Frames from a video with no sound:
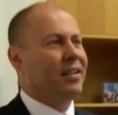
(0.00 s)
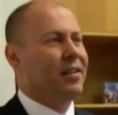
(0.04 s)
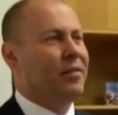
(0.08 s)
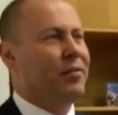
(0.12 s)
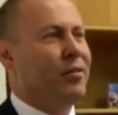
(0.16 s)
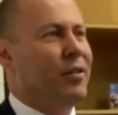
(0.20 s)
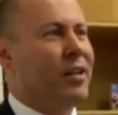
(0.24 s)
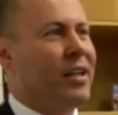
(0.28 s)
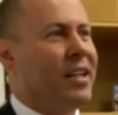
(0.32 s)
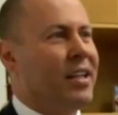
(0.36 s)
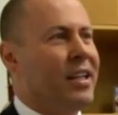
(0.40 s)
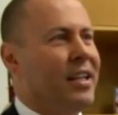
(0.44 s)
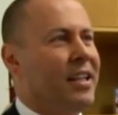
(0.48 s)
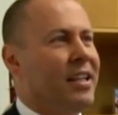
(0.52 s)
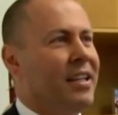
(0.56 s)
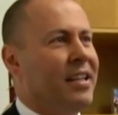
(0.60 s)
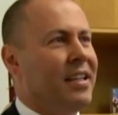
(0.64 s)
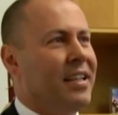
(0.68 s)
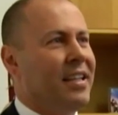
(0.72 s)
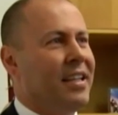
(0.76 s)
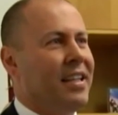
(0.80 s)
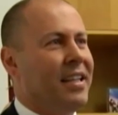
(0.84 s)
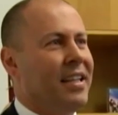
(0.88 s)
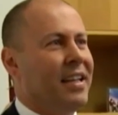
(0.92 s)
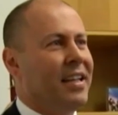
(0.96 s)
delivering it
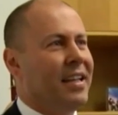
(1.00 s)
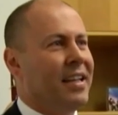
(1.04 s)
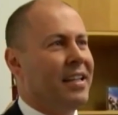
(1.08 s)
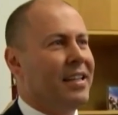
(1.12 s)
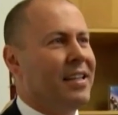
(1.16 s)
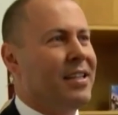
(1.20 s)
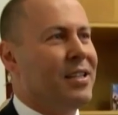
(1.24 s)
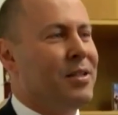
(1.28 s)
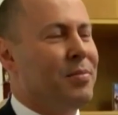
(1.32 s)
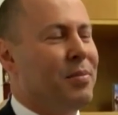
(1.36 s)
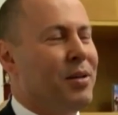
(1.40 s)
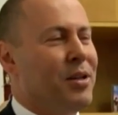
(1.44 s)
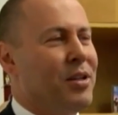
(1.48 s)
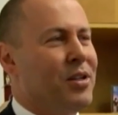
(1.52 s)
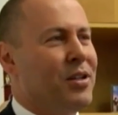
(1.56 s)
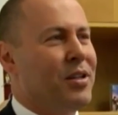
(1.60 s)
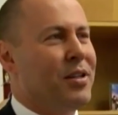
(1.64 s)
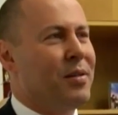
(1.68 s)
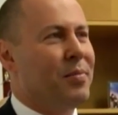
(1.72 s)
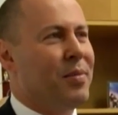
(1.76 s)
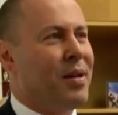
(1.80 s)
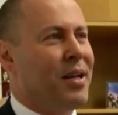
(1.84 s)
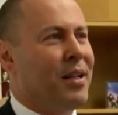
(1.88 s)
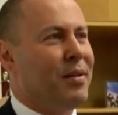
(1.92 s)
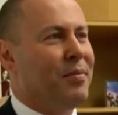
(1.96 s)
in the, uh, the
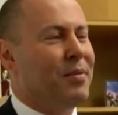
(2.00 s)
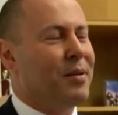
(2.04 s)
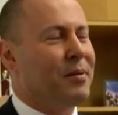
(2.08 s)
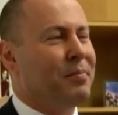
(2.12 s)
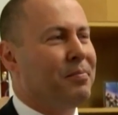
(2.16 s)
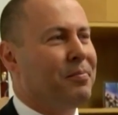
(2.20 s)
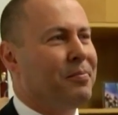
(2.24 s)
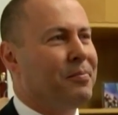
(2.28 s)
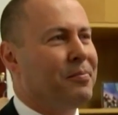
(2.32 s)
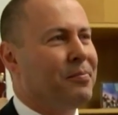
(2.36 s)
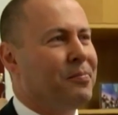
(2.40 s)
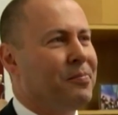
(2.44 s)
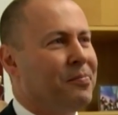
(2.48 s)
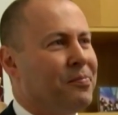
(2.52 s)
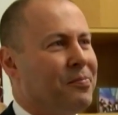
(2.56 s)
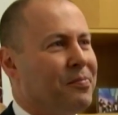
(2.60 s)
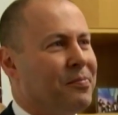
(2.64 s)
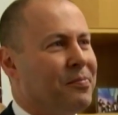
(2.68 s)
speech in the Parliament. In all